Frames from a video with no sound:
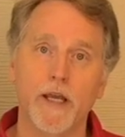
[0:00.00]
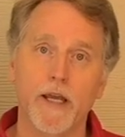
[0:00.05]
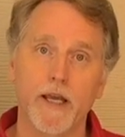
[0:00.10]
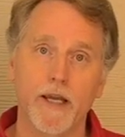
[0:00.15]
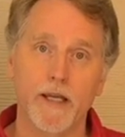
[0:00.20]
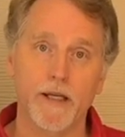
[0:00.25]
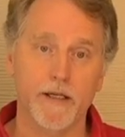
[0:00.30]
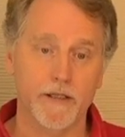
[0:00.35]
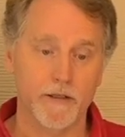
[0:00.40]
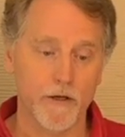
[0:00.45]

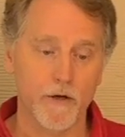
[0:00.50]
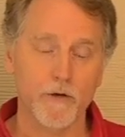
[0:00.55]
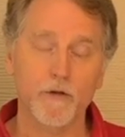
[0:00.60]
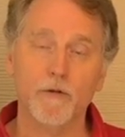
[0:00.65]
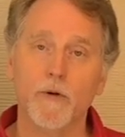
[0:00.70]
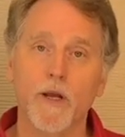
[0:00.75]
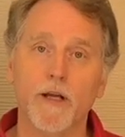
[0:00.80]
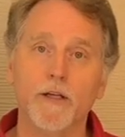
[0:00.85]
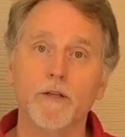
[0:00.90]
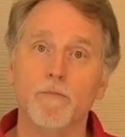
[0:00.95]
a
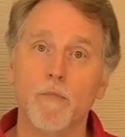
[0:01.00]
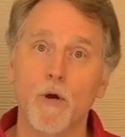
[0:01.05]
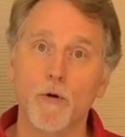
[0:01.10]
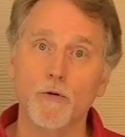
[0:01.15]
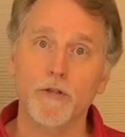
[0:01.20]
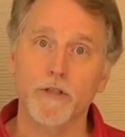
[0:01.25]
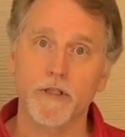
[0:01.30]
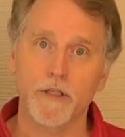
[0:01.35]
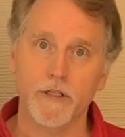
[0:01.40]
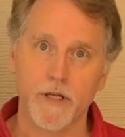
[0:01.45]
GoDirect
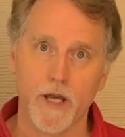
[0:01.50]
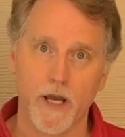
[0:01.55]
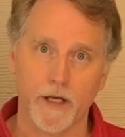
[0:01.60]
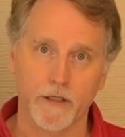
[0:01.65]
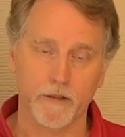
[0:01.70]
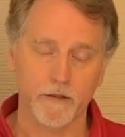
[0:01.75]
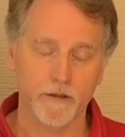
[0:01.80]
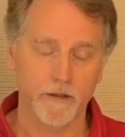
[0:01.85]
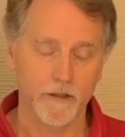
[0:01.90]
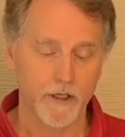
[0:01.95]
motion
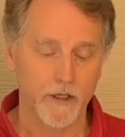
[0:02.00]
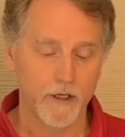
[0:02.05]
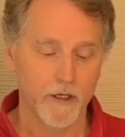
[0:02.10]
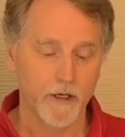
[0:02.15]
detector.